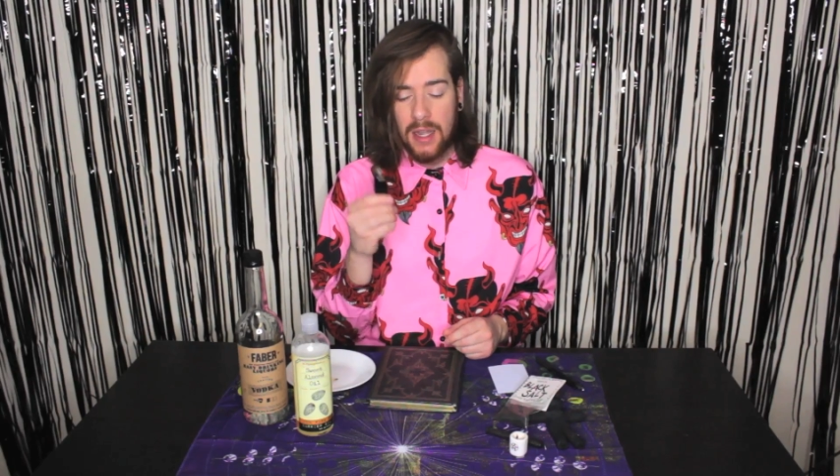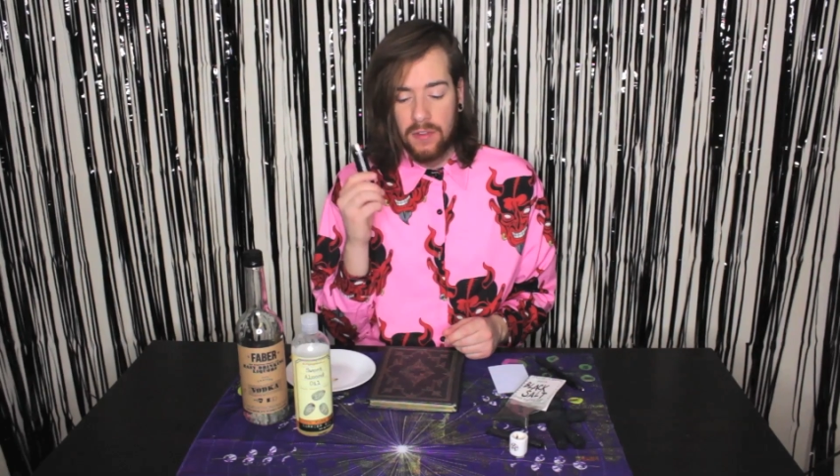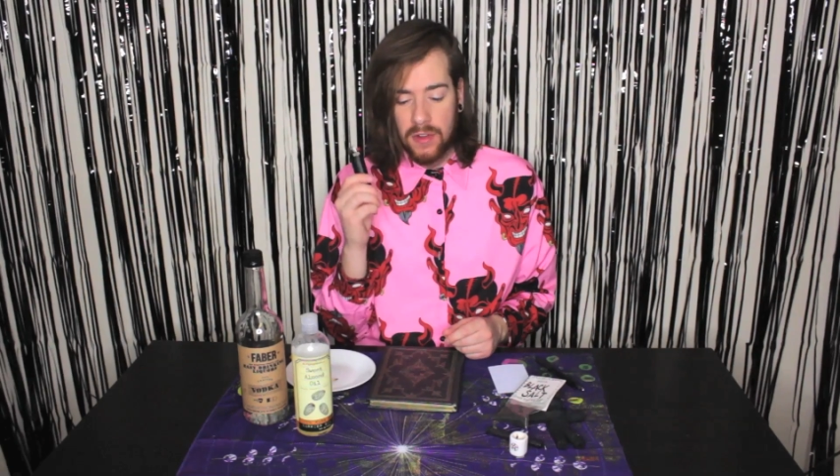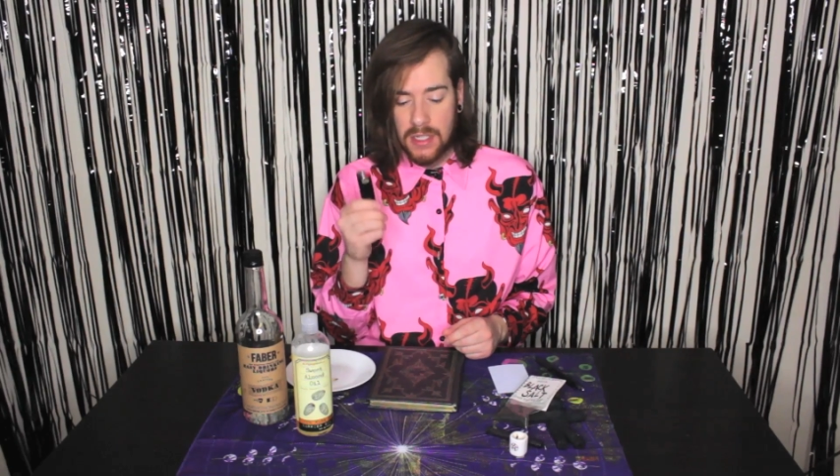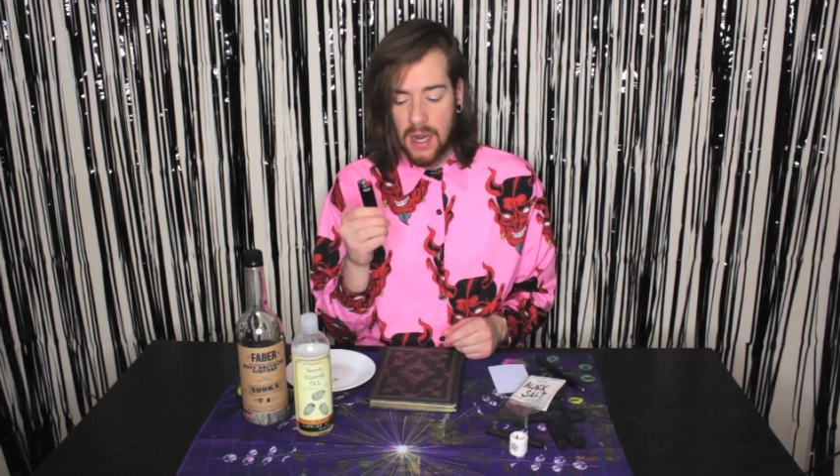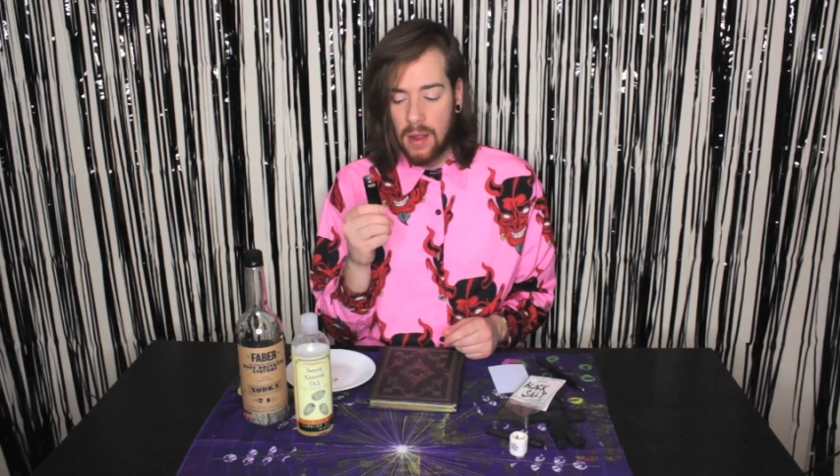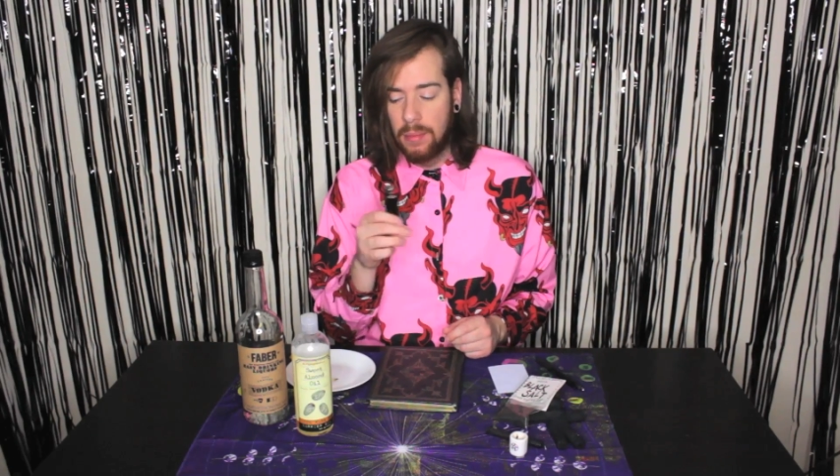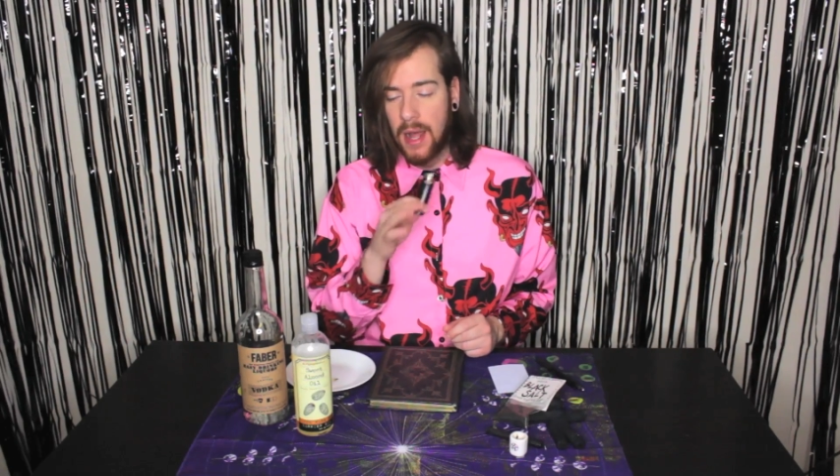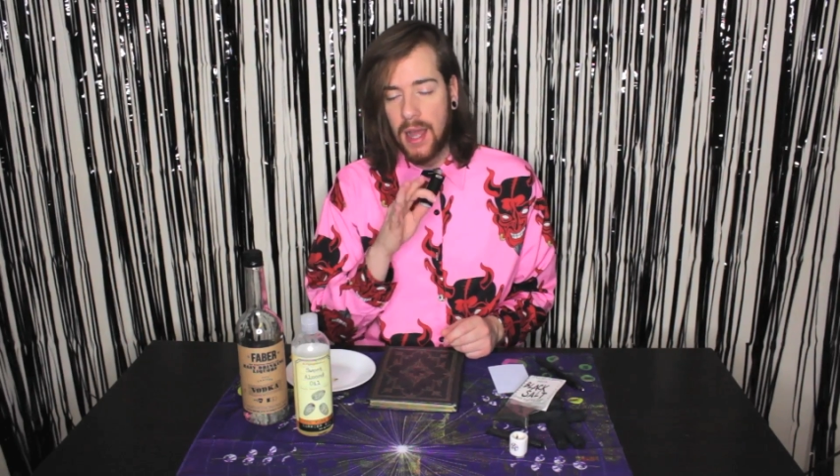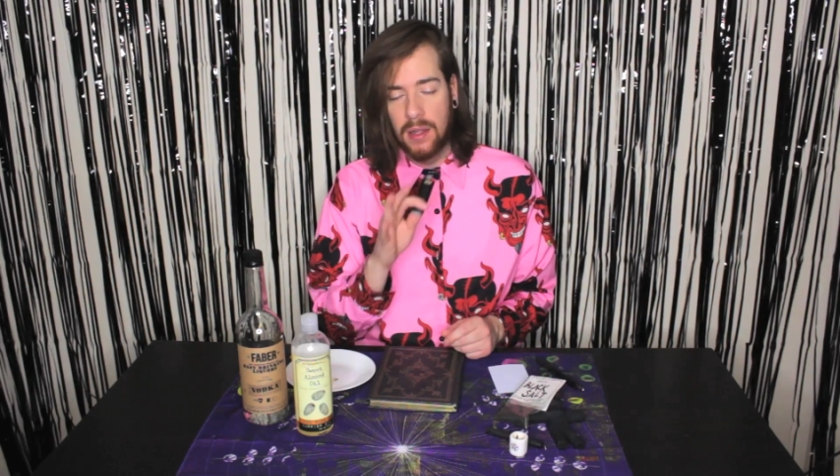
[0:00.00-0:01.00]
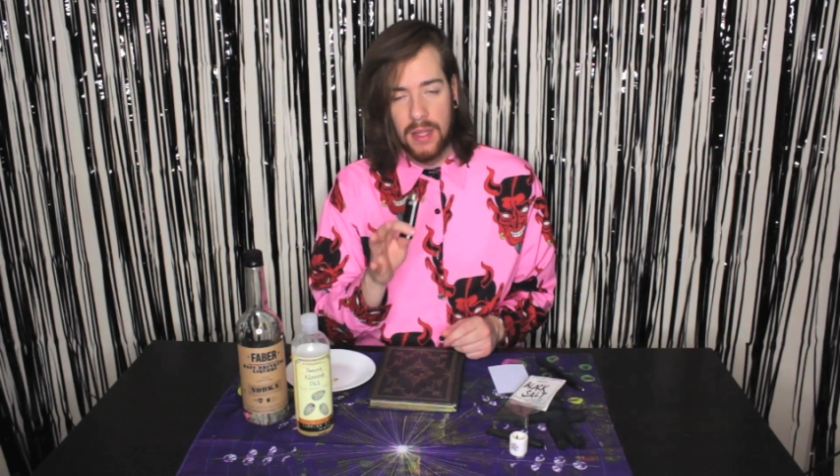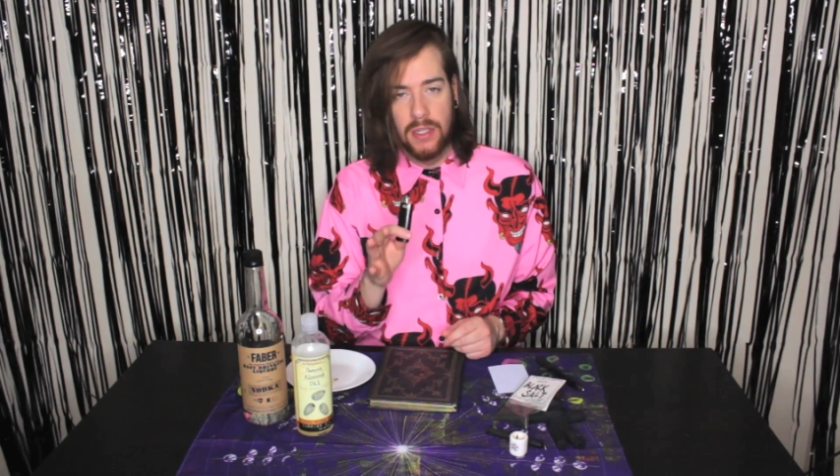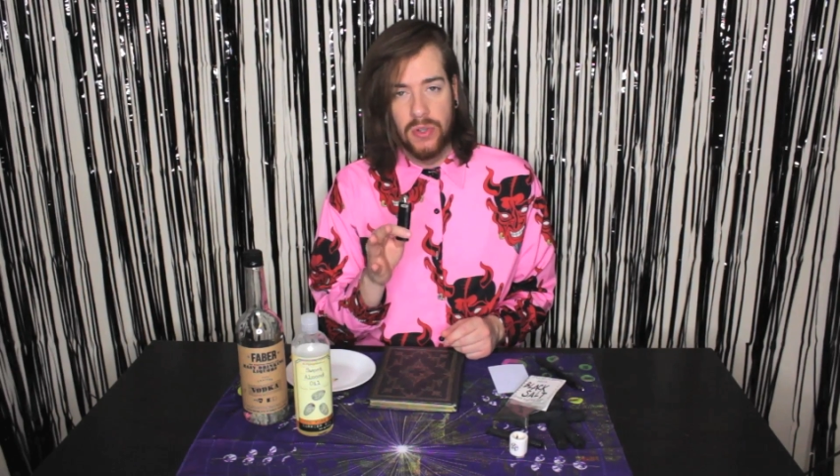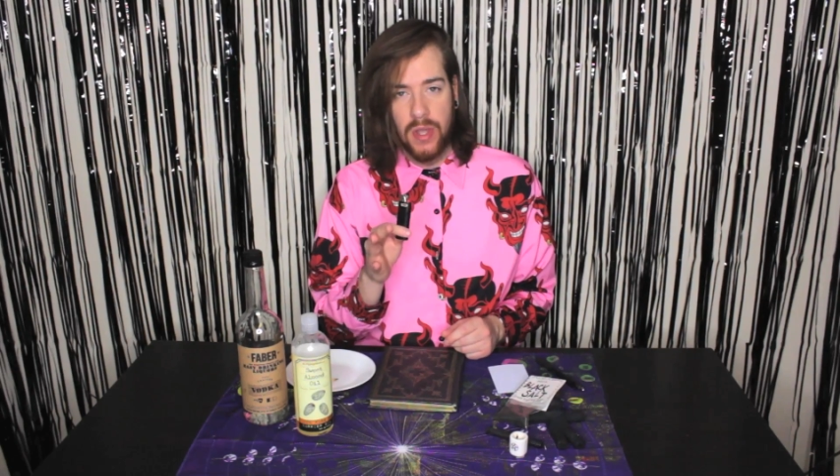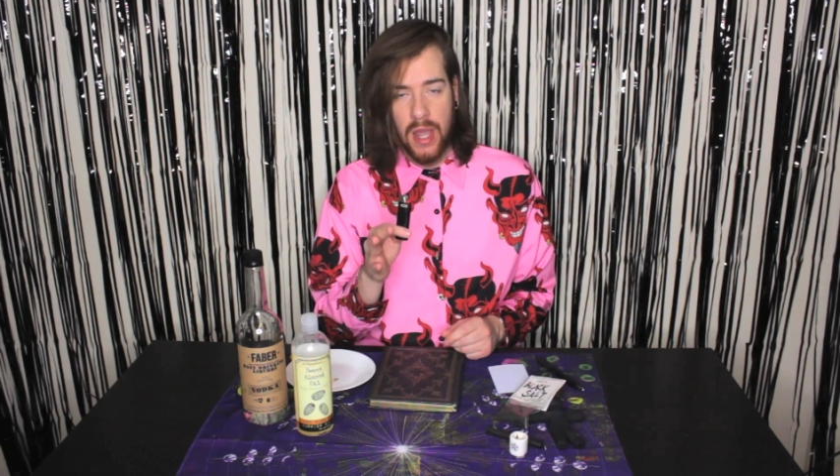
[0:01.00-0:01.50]
If it's not black,
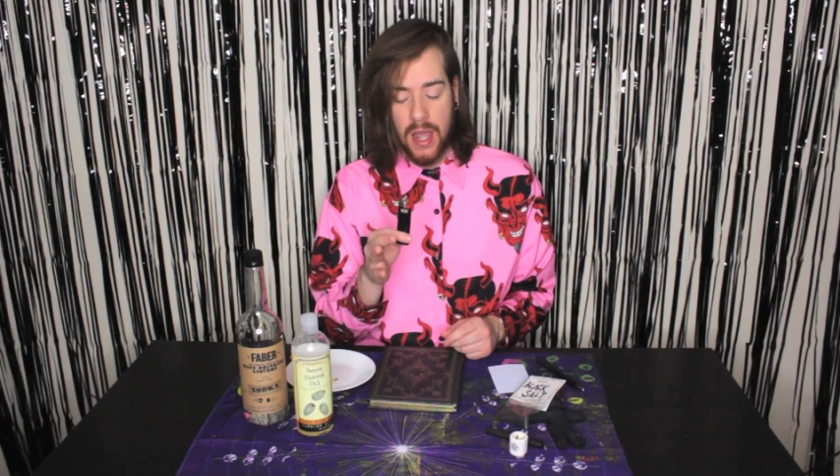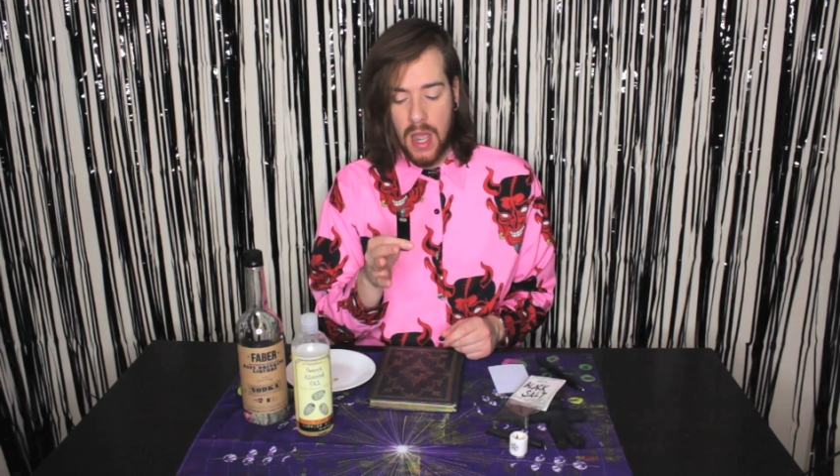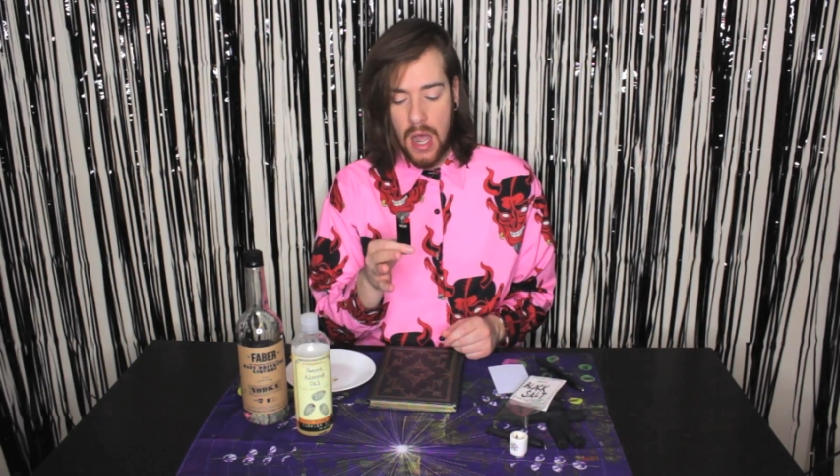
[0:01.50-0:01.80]
that's okay,